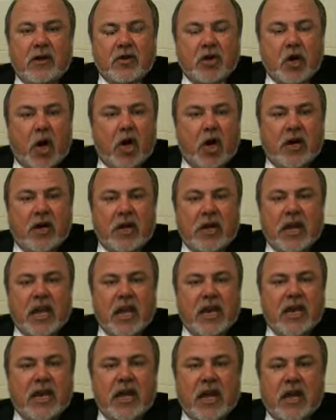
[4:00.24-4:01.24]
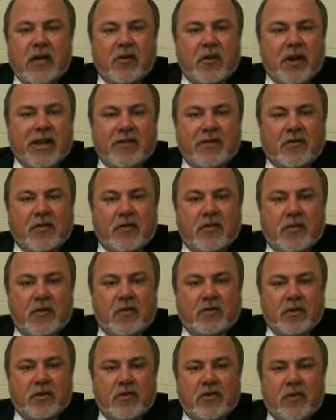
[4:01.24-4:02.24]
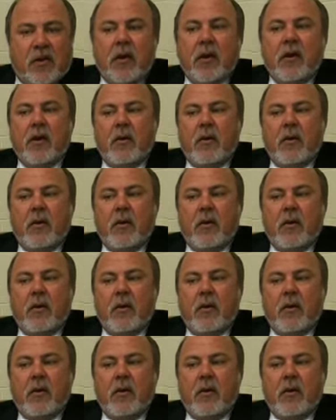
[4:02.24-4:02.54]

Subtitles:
targeting any other institutions.